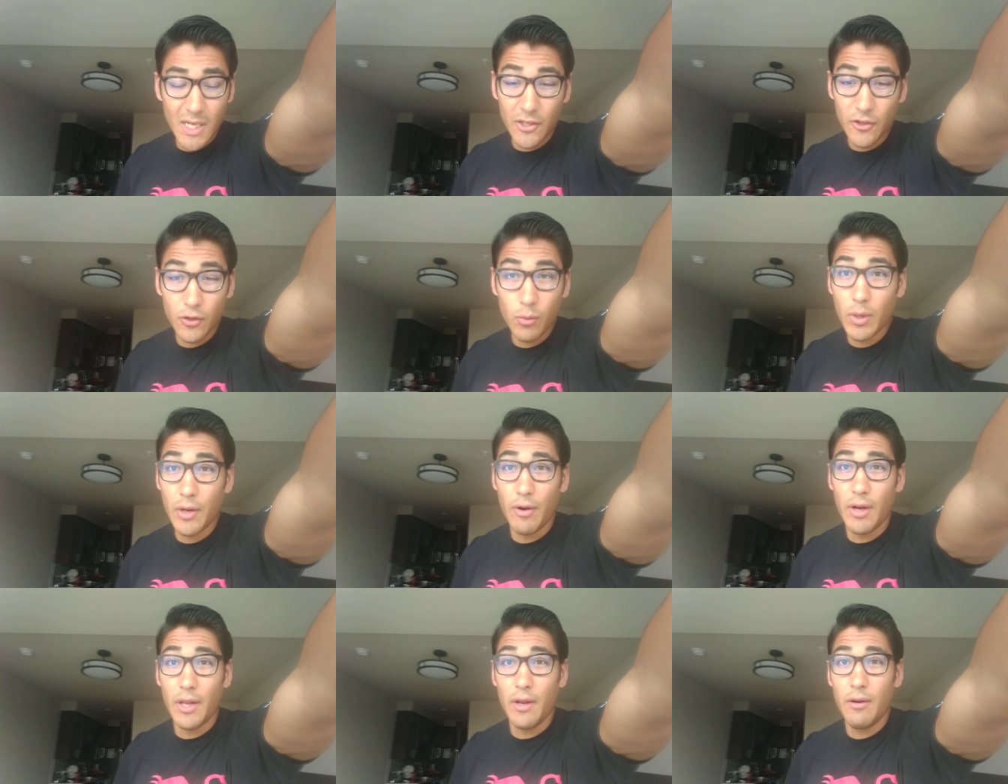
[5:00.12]
an extra 20
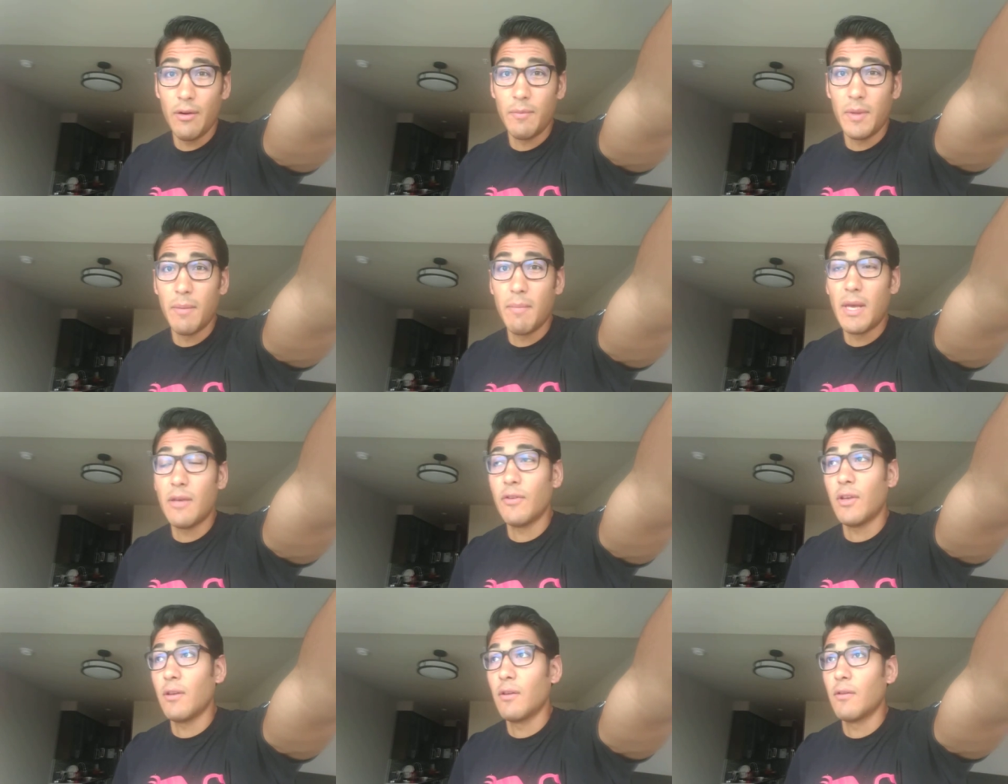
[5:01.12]
grand a year. It'd be
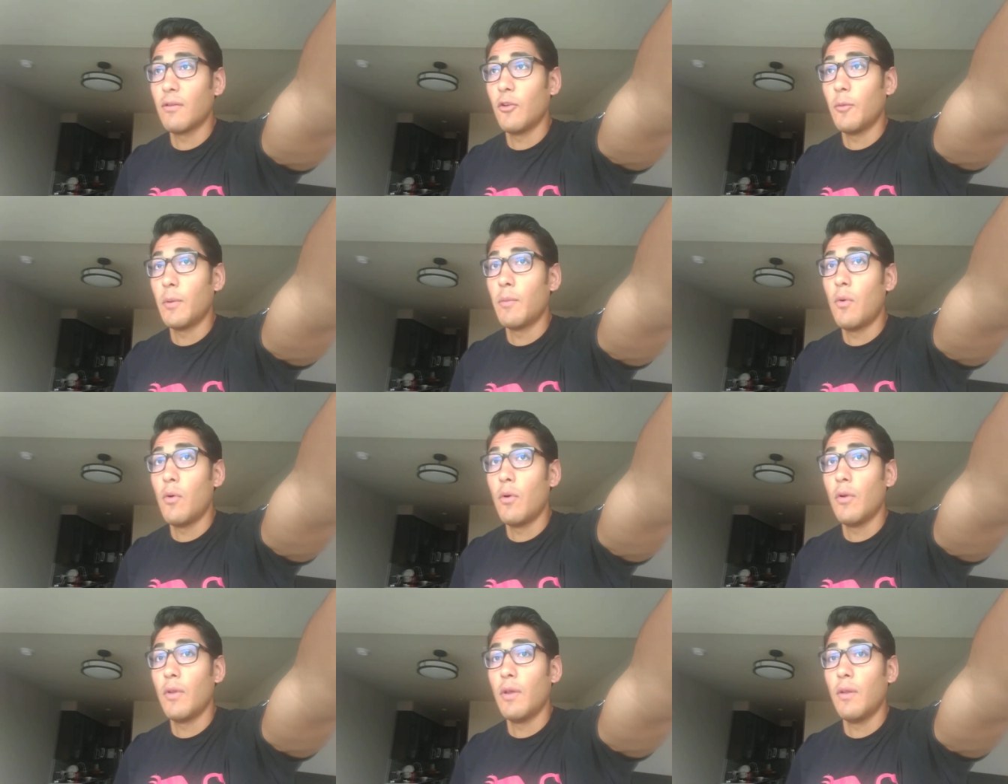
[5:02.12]
amazing. It's a little bit more
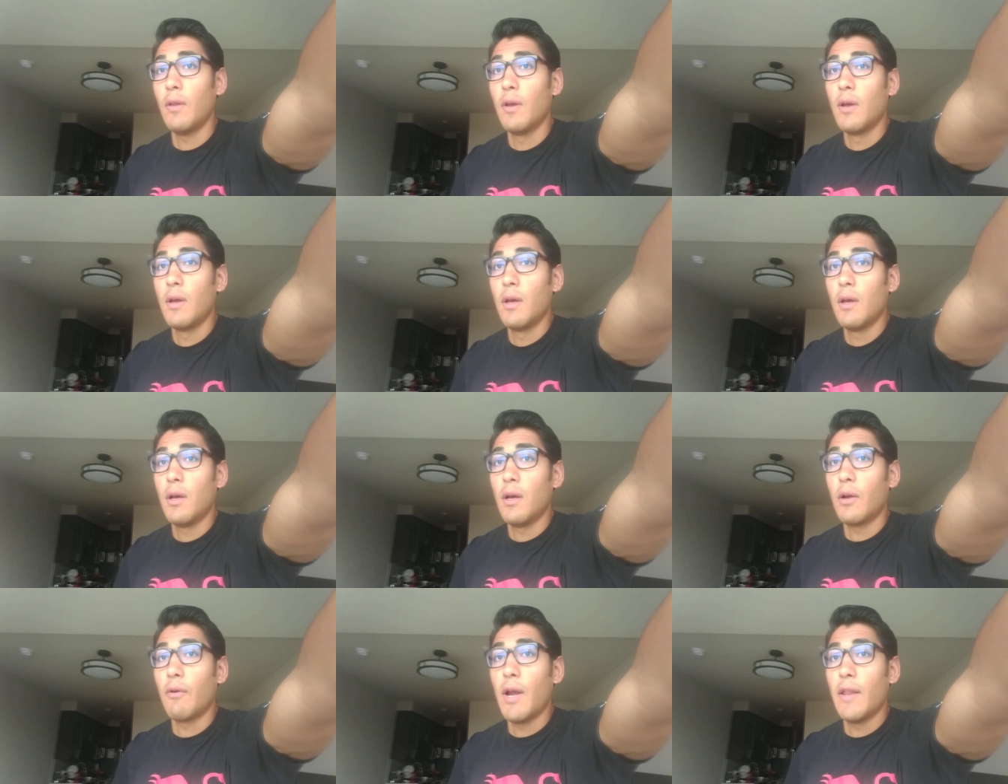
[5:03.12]
than a
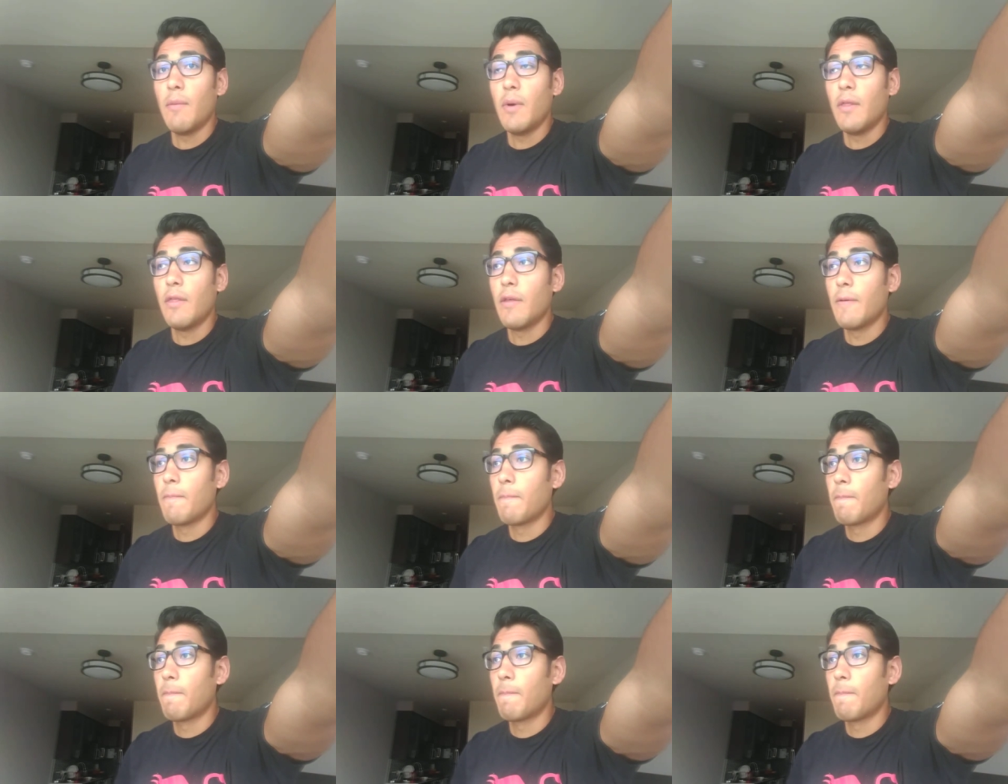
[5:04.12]
grand a month.